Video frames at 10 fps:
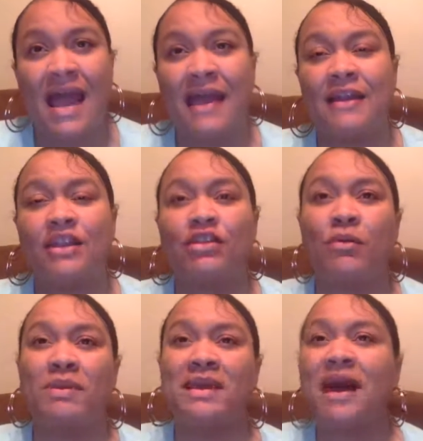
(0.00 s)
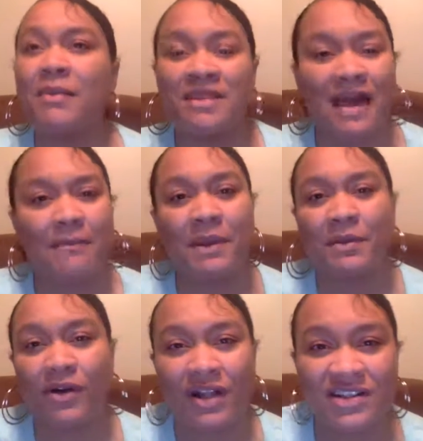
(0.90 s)
and, becoming that
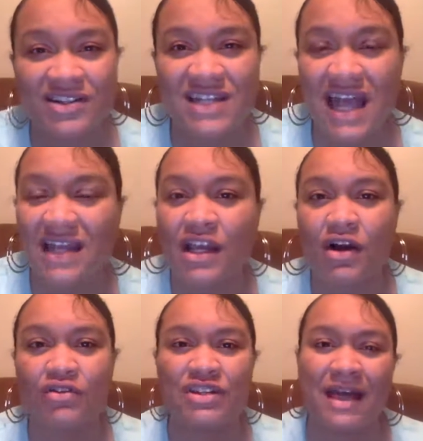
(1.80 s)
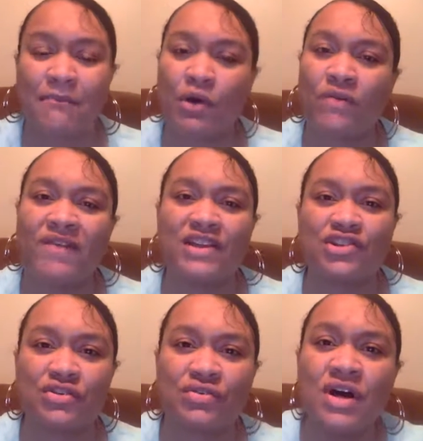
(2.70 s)
biblical understanding coach and that
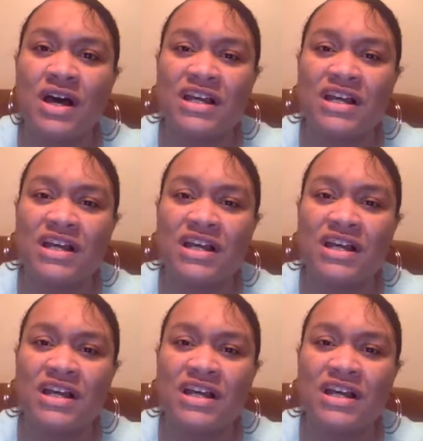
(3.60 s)
motivational